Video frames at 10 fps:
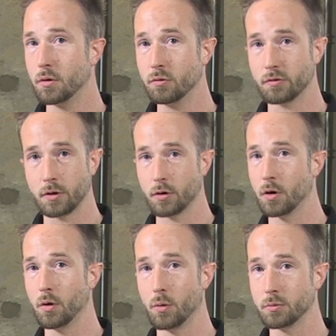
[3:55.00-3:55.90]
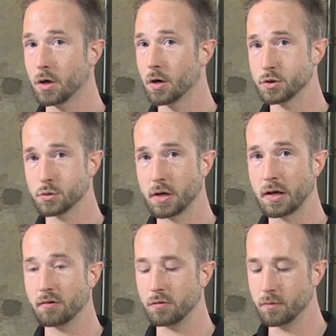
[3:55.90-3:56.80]
use on your own car, truck,
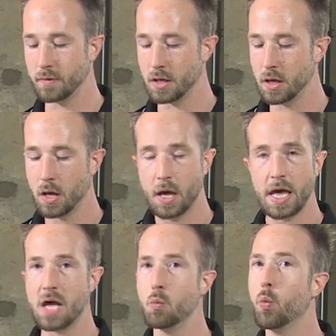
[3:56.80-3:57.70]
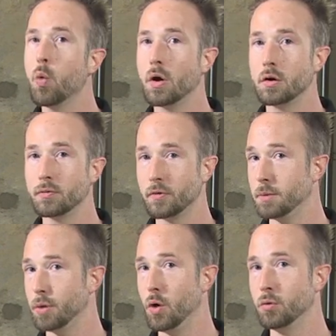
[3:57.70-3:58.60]
SUV, a wonderfully
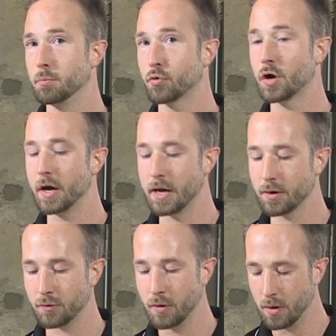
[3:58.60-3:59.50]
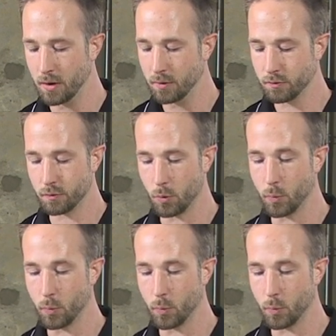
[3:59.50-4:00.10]
potent product. So